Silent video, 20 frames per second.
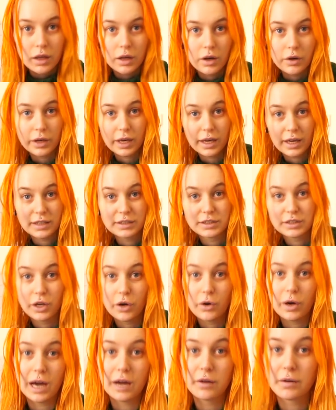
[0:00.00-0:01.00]
Okay,
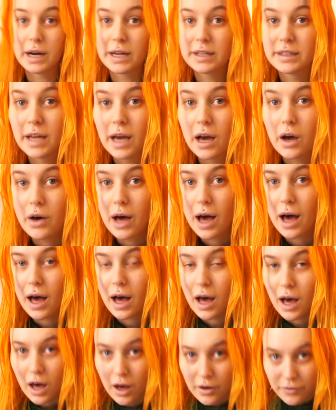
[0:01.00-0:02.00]
so I right now
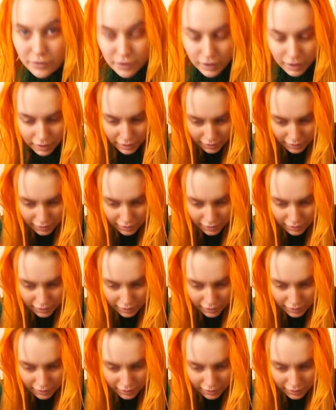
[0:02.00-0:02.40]
have